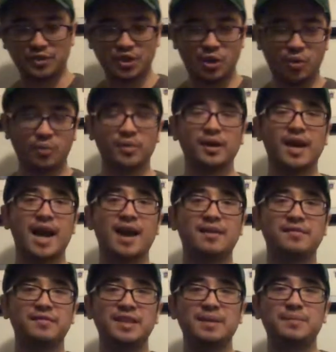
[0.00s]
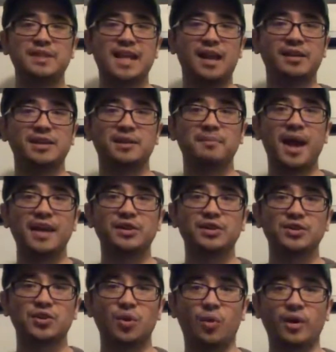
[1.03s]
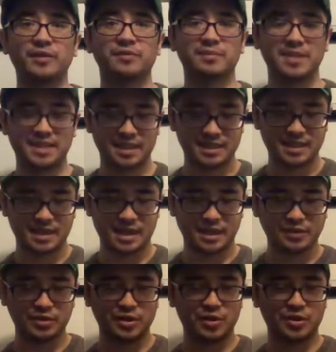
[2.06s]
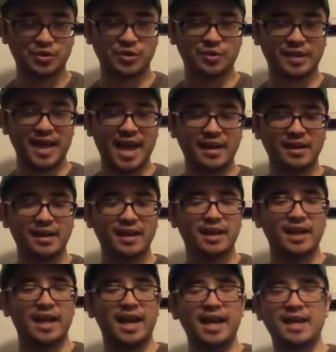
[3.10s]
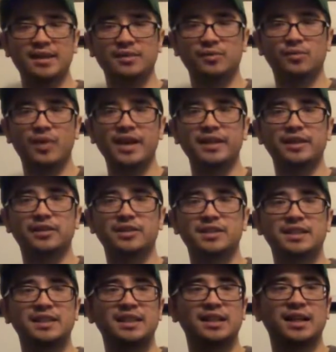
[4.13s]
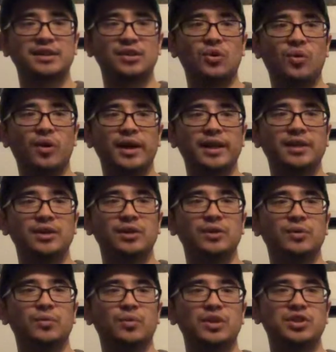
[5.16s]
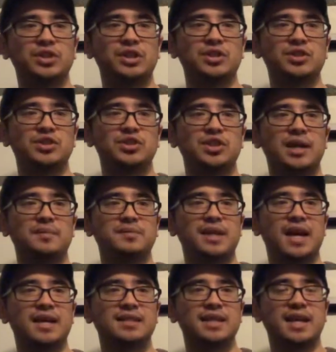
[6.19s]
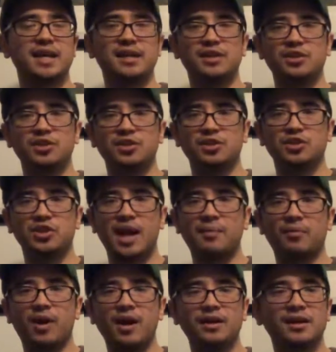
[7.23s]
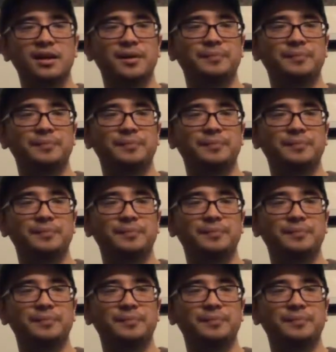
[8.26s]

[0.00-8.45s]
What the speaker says: you don't have the battalion commander's coin from the 69th, you can also get a regular 69th coin, which is shaped as a shamrock,